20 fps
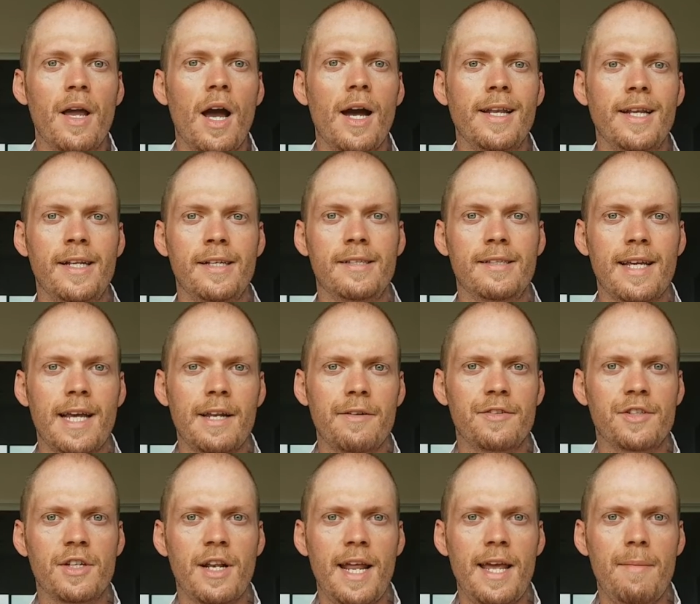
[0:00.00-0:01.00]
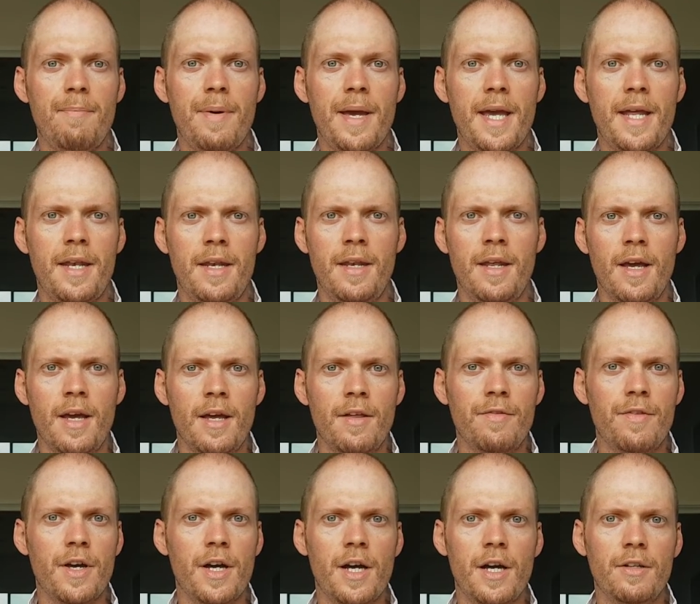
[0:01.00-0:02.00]
and instead of sleeping
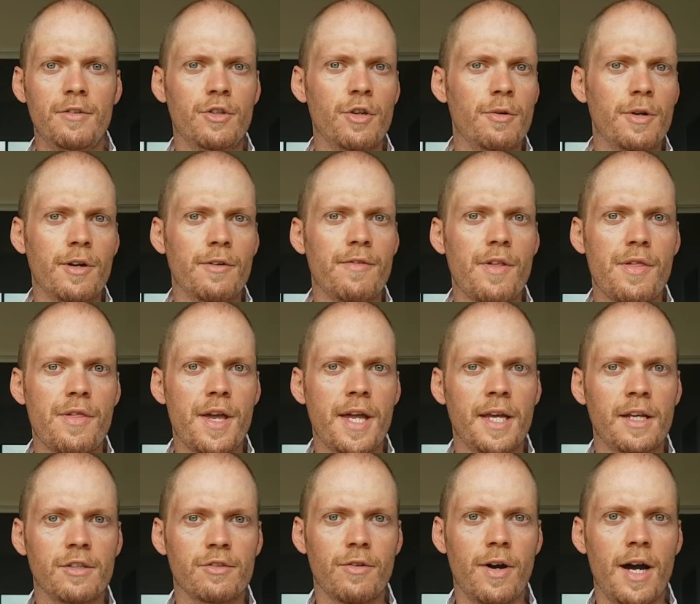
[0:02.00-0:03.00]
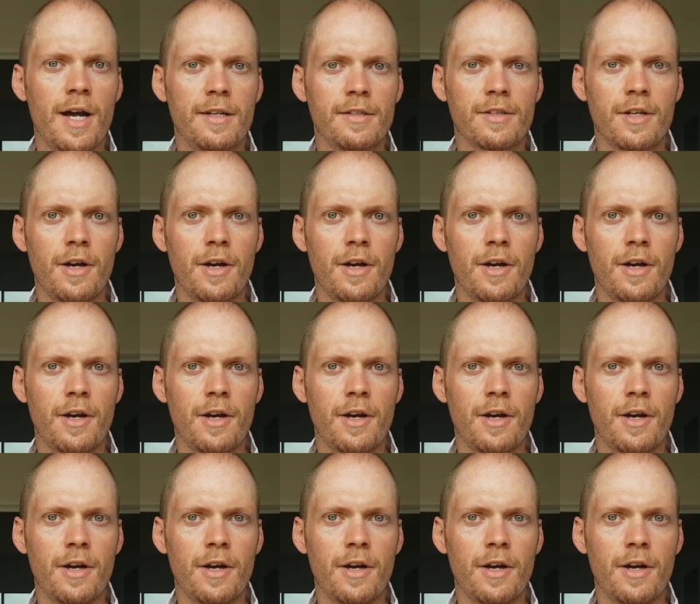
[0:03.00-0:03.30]
they're doing other things, right?